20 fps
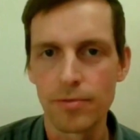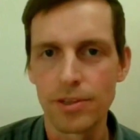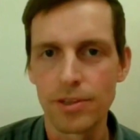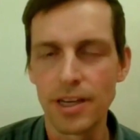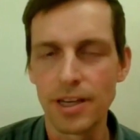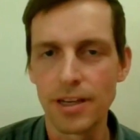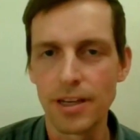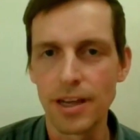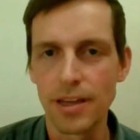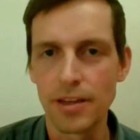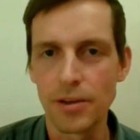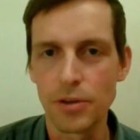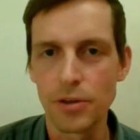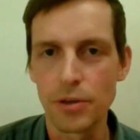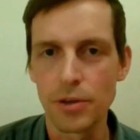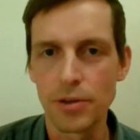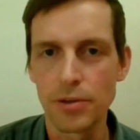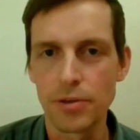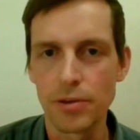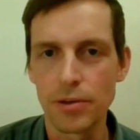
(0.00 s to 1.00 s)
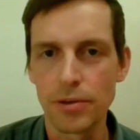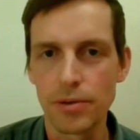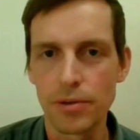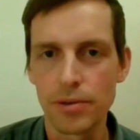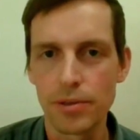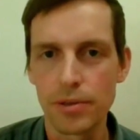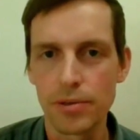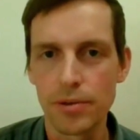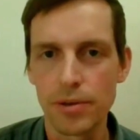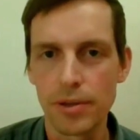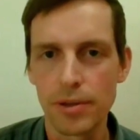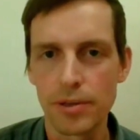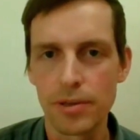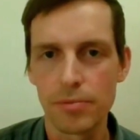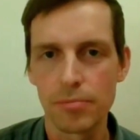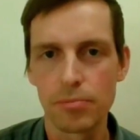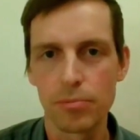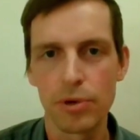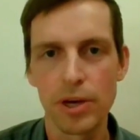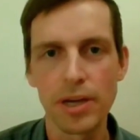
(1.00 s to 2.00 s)
DNA that you could do is you could
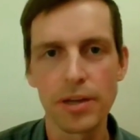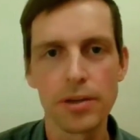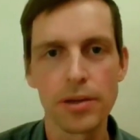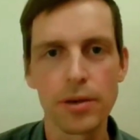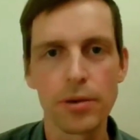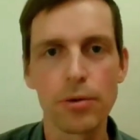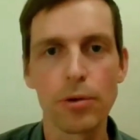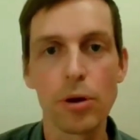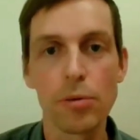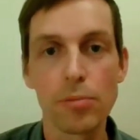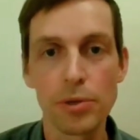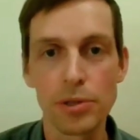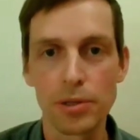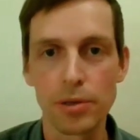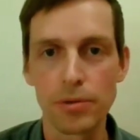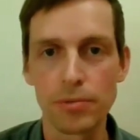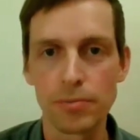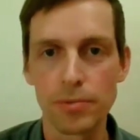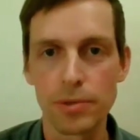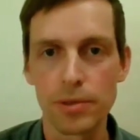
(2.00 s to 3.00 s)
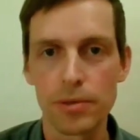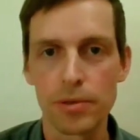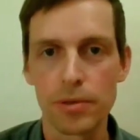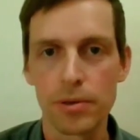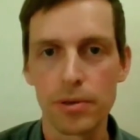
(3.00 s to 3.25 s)
break into chromosomes,